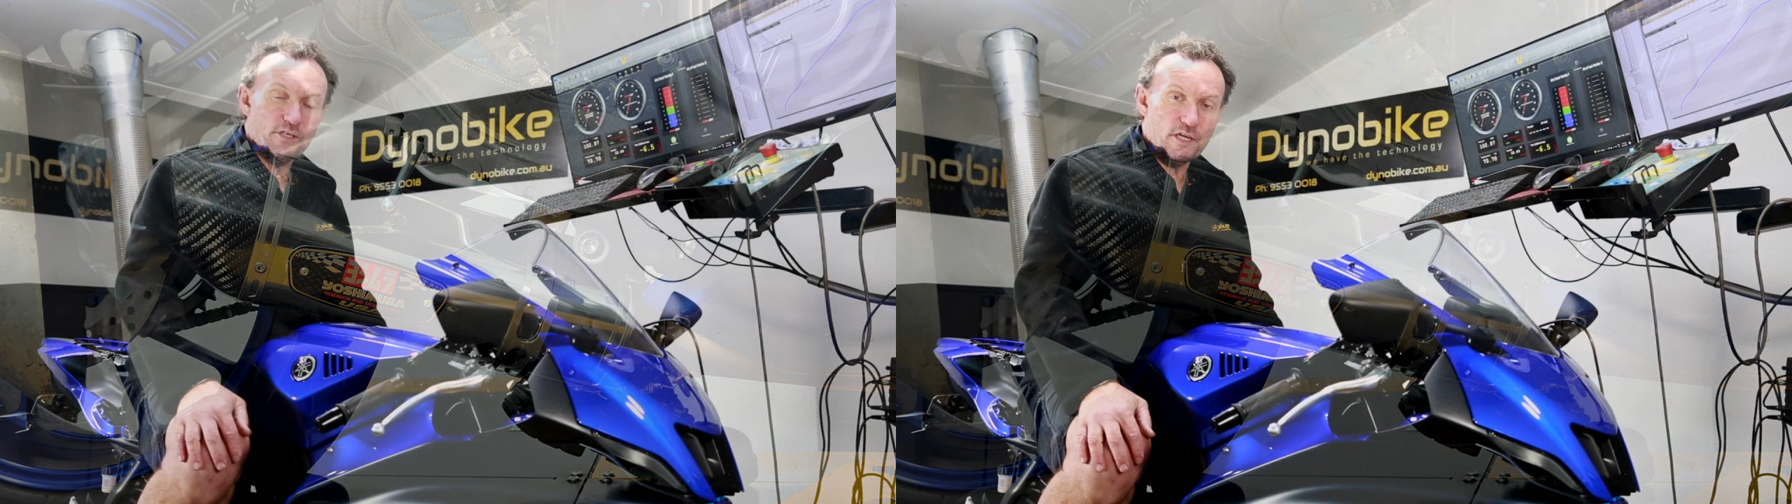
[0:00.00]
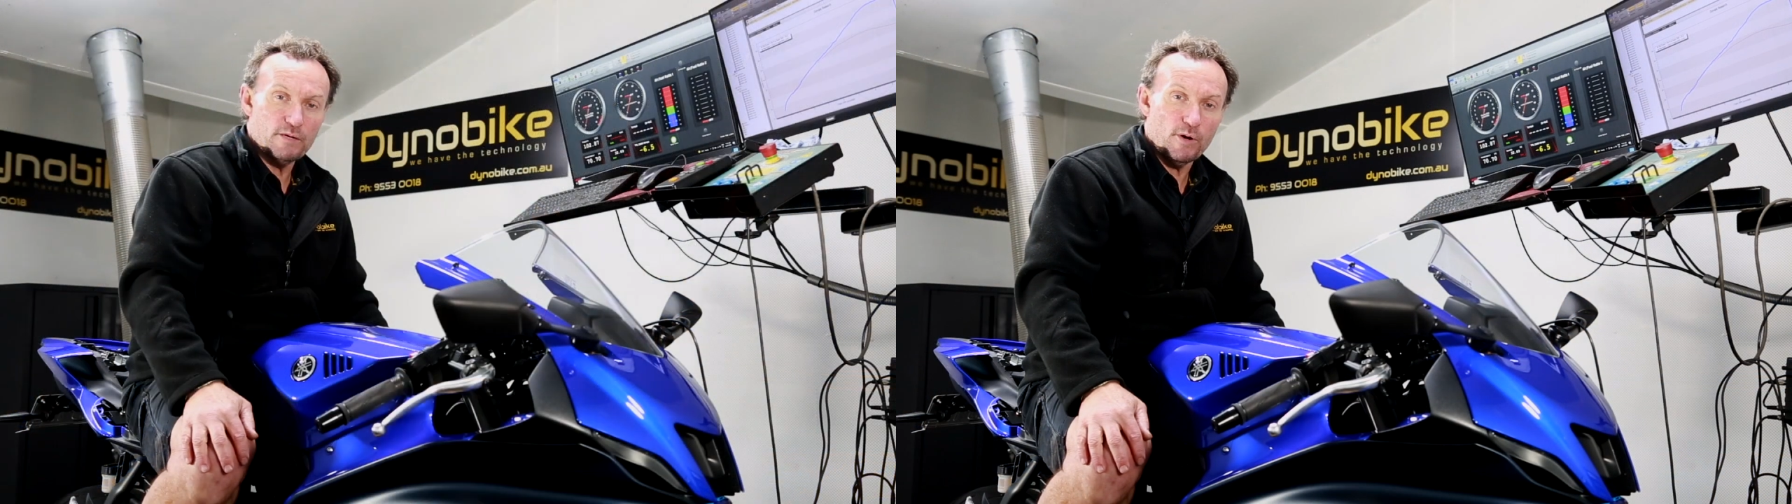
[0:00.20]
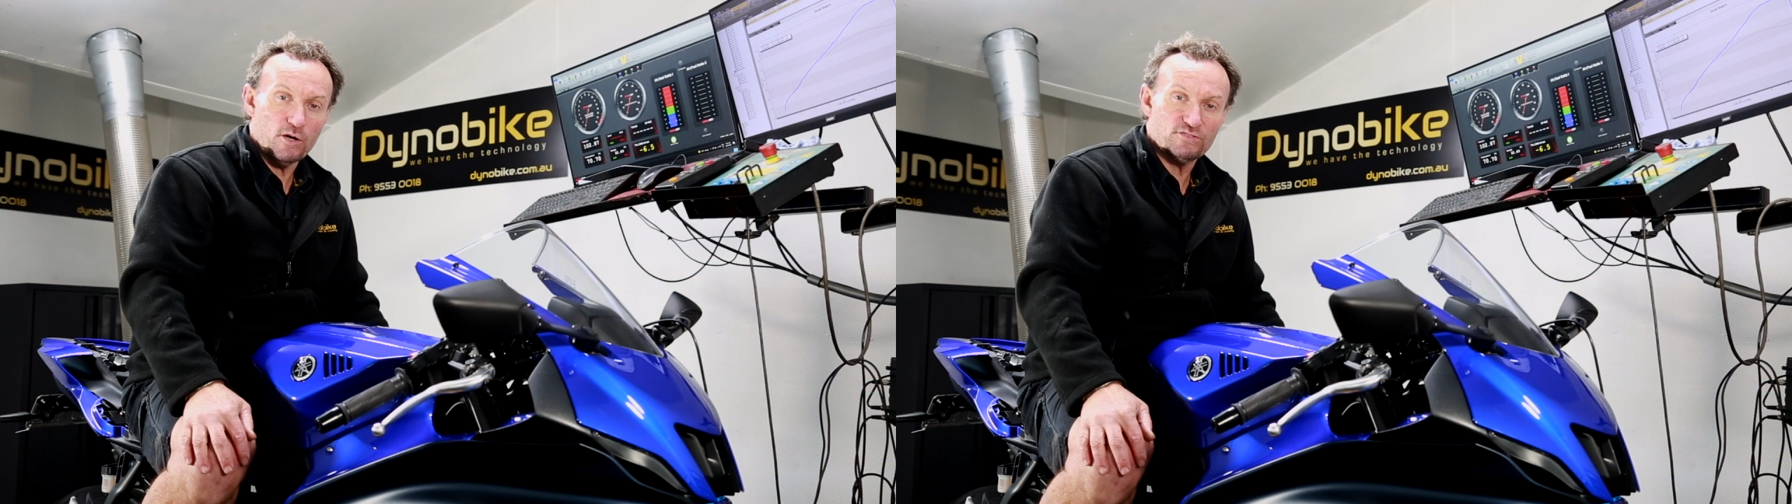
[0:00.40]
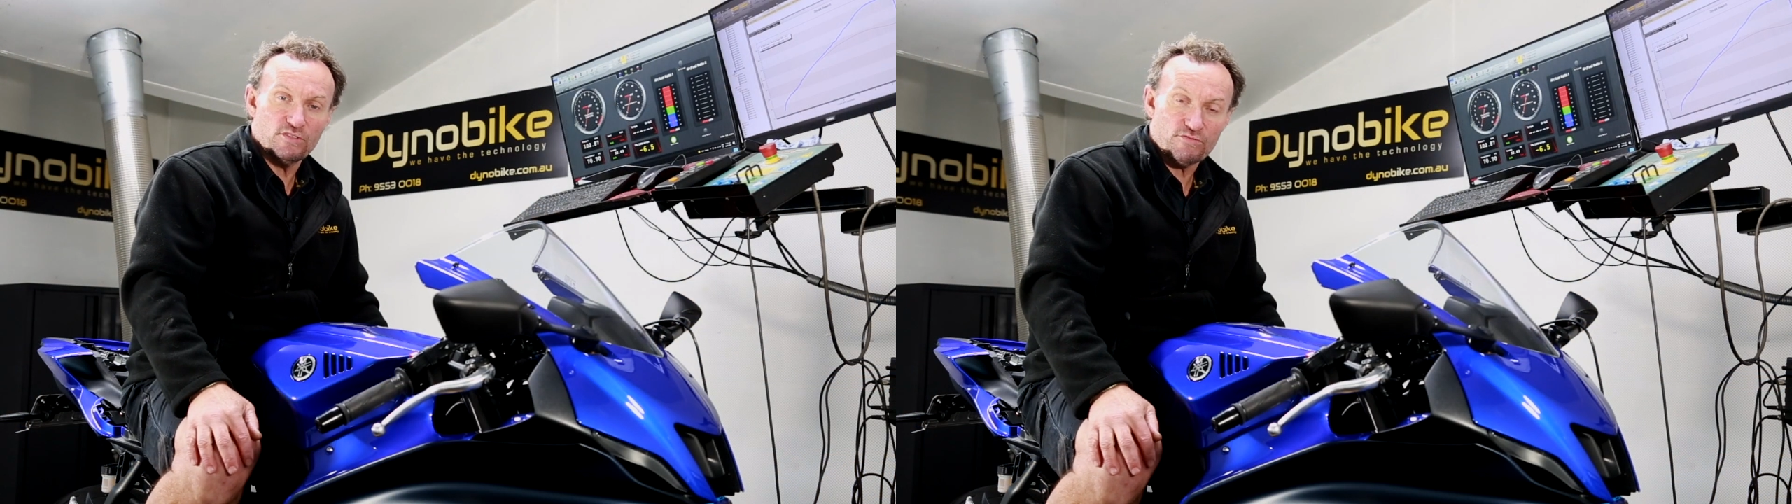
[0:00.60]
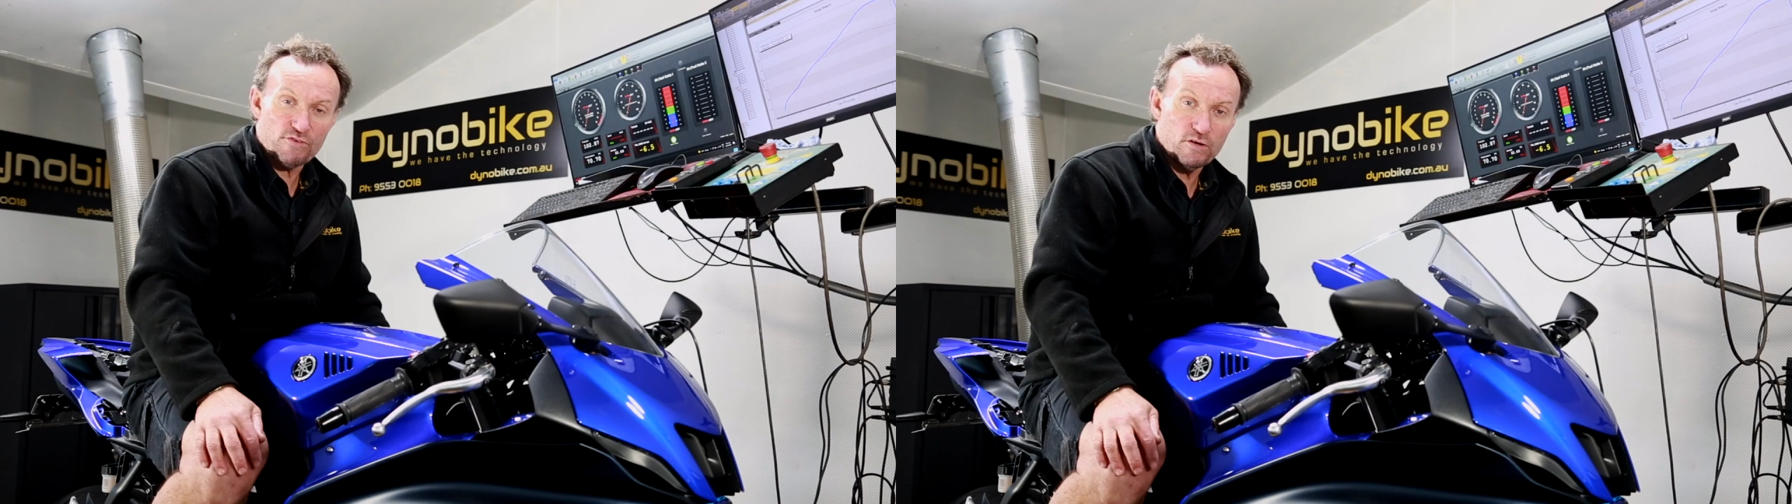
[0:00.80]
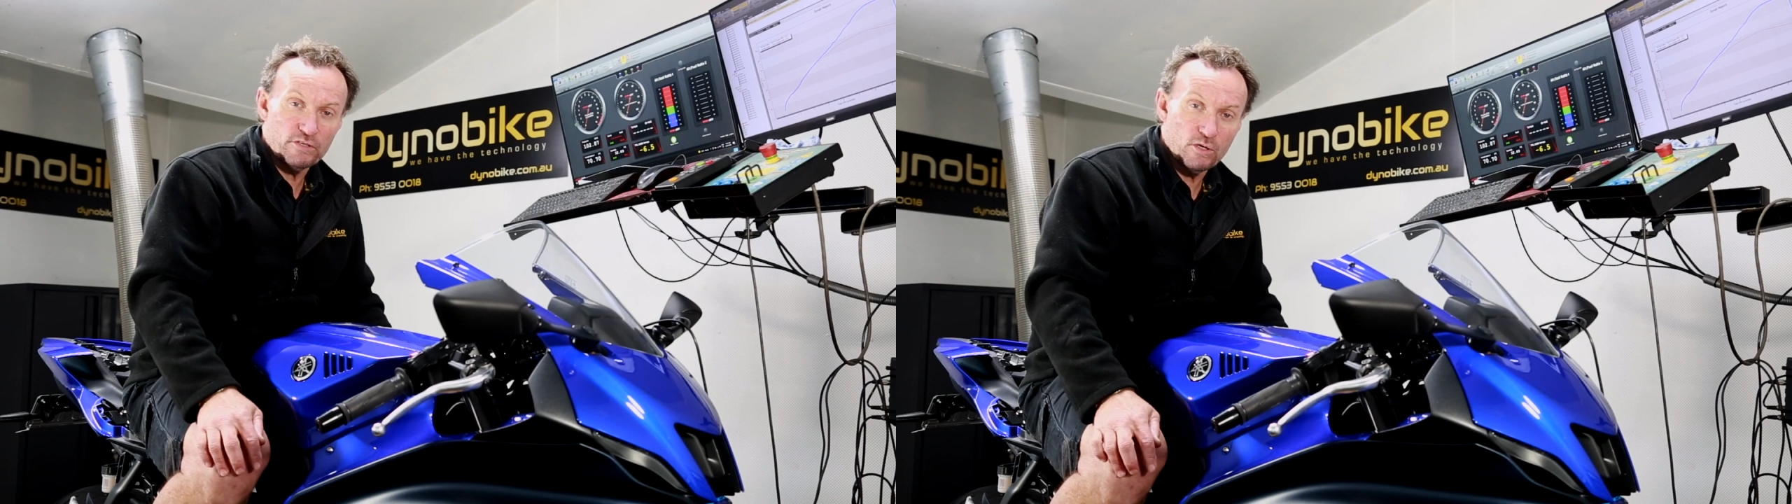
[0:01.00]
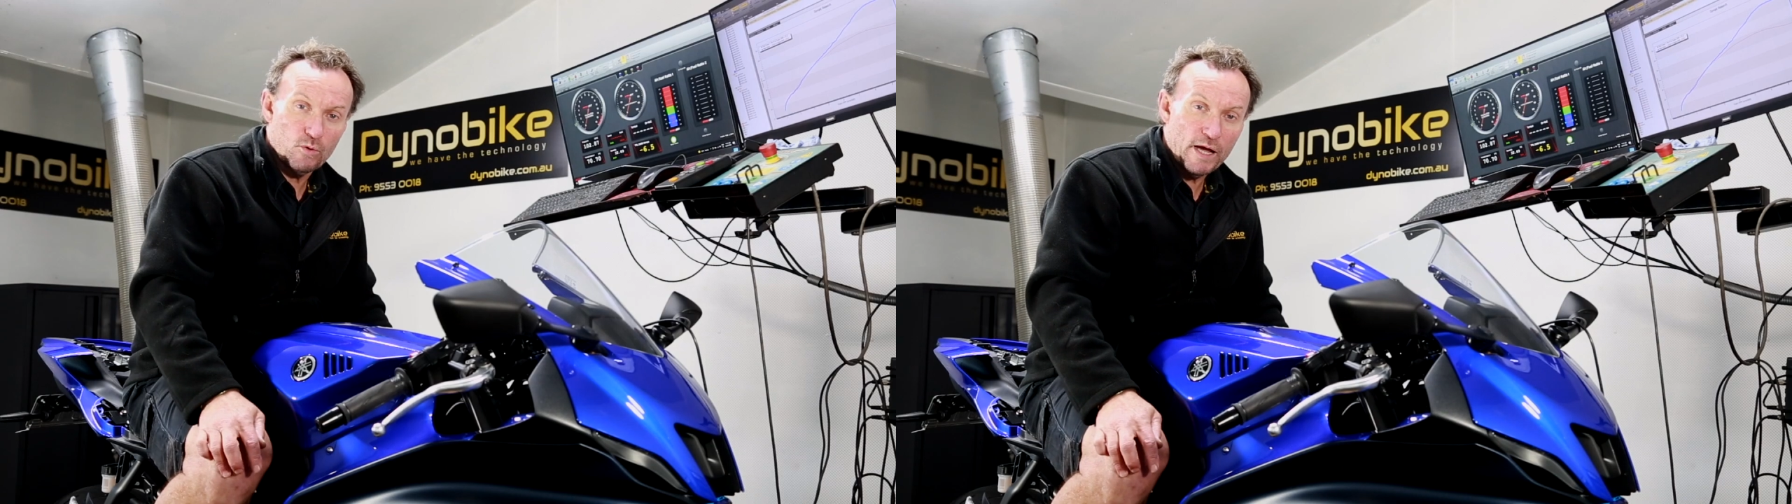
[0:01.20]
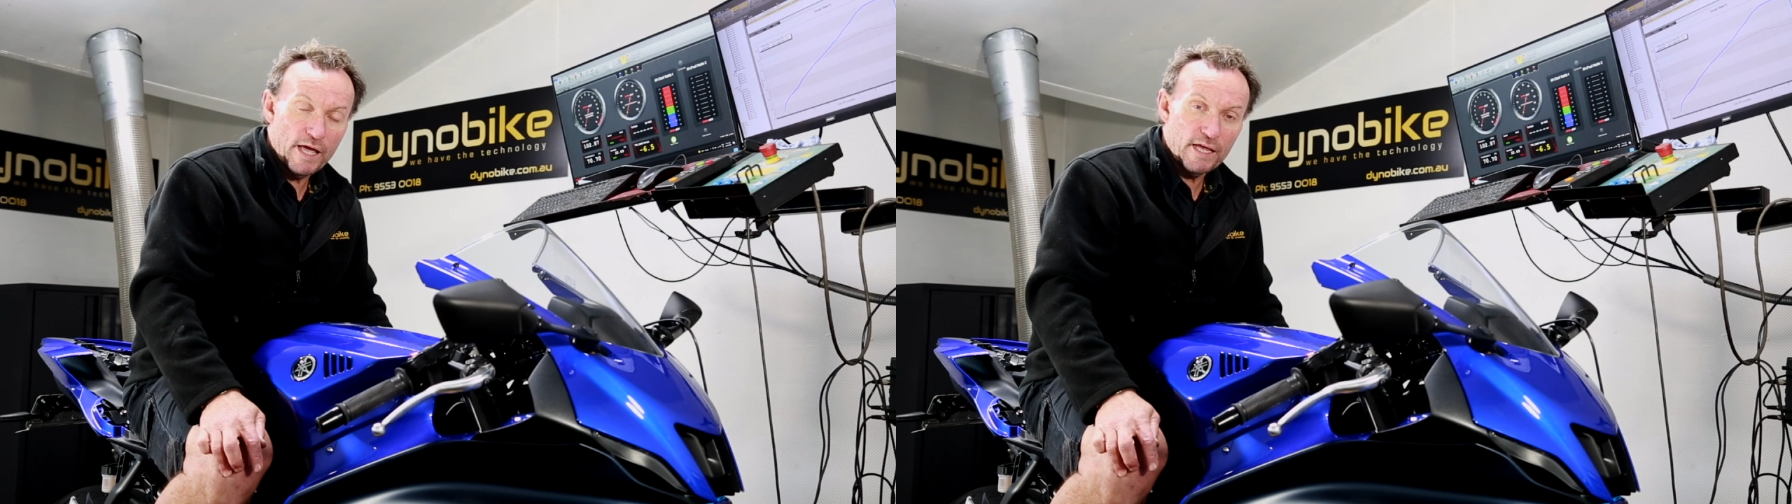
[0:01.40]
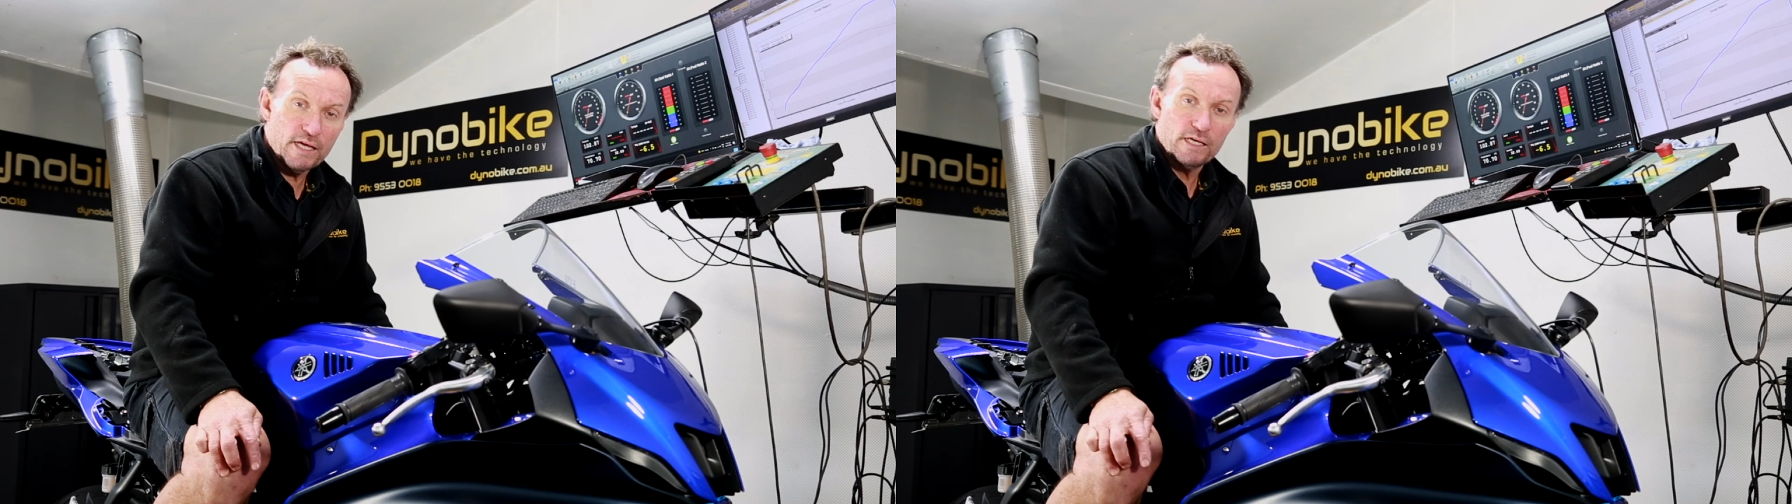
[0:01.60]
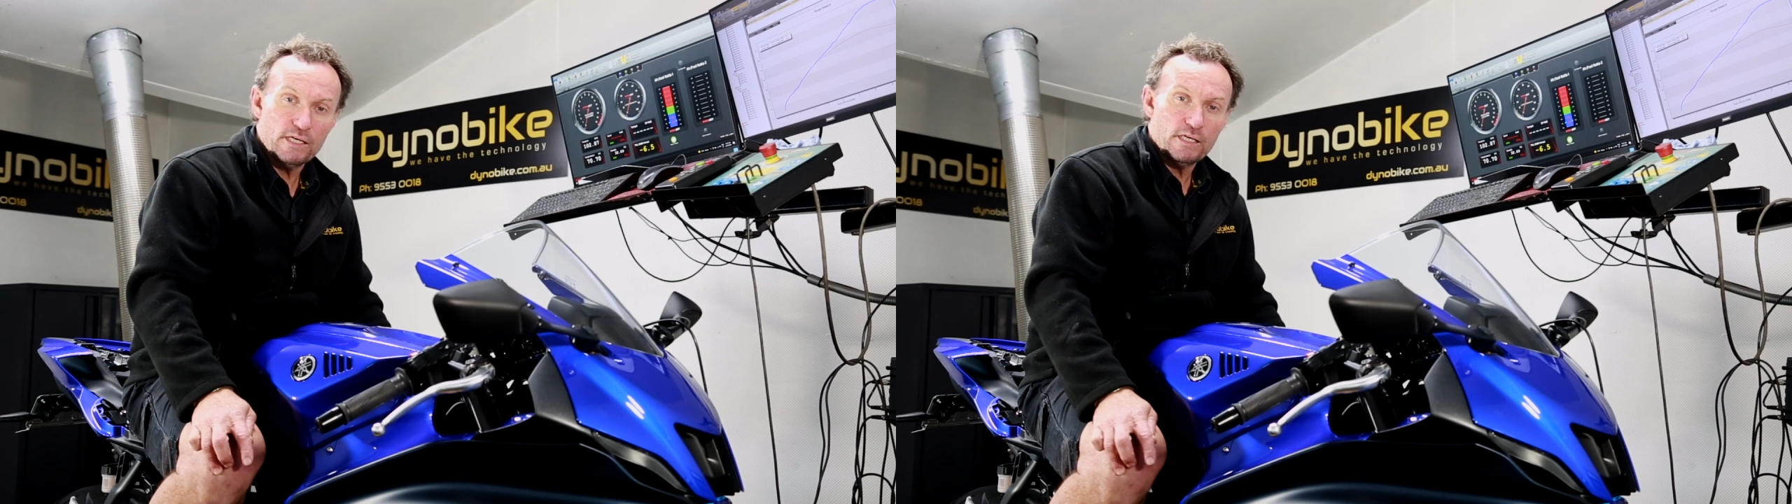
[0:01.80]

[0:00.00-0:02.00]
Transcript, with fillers: the airbox and thrown it away